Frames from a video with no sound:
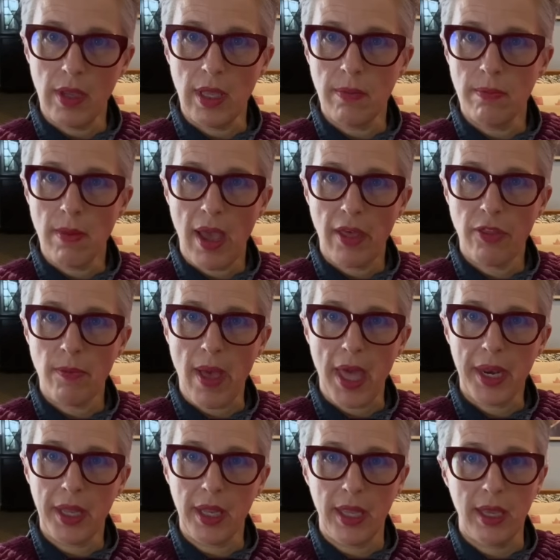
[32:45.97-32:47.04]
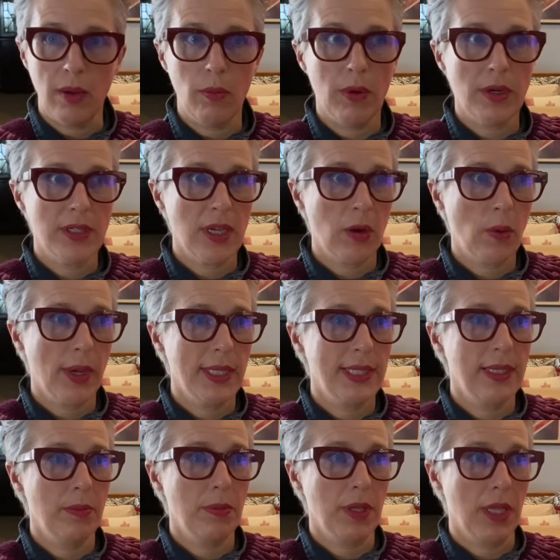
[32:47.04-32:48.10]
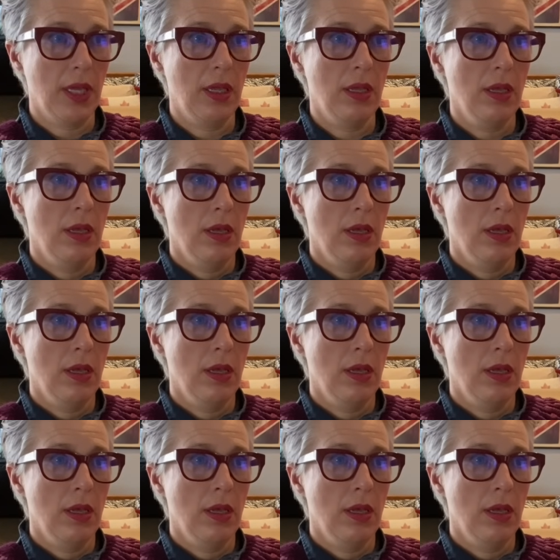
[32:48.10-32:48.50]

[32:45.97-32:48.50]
and mathematically it worked out quite simply,